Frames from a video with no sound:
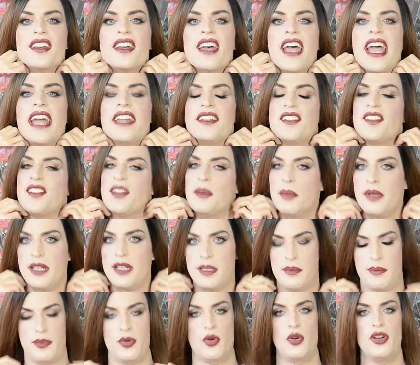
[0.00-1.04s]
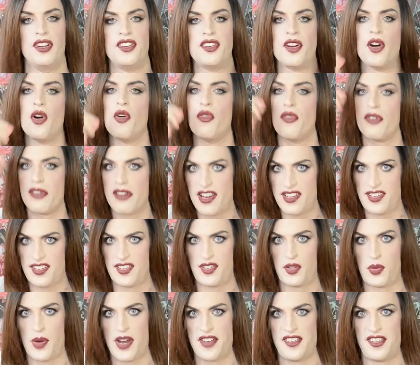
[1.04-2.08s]
And simply pull it over as a
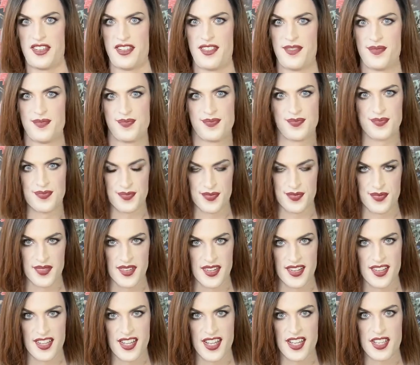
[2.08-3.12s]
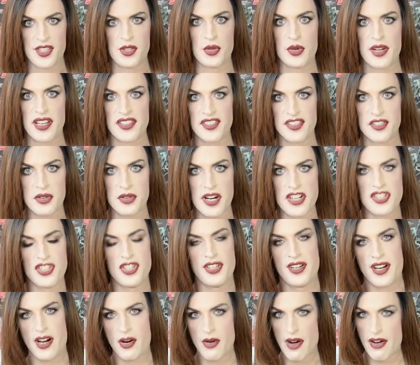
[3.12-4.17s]
sweater. You can stretch
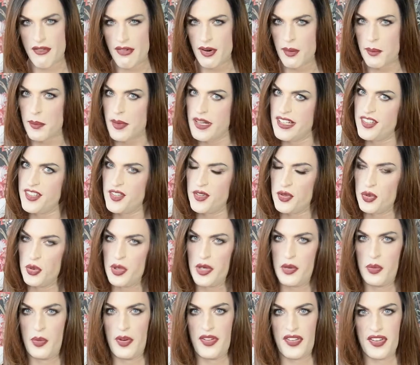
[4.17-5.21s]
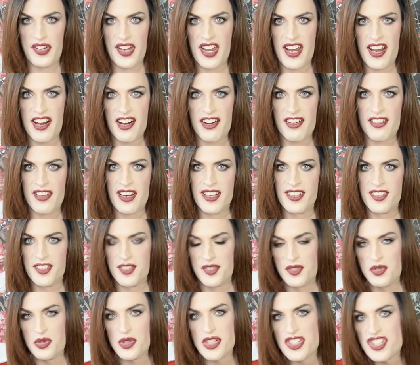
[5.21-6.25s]
it, however, please do it with care and
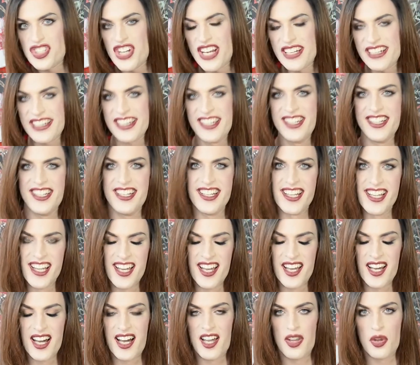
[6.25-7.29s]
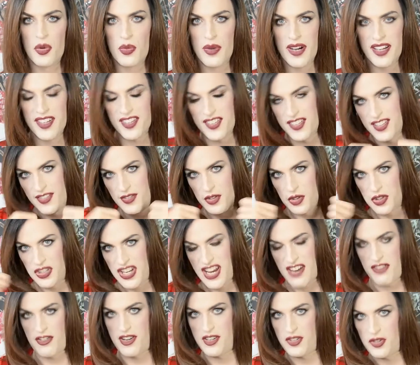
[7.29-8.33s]
do it gently. Otherwise, if you
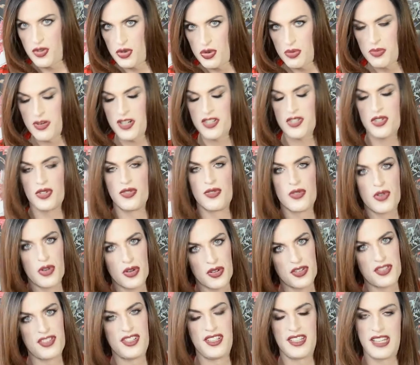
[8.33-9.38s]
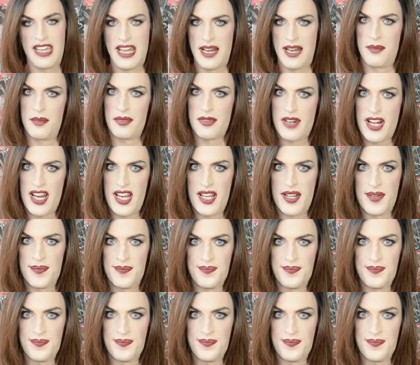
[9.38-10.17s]
tear it too much, of course, it can break.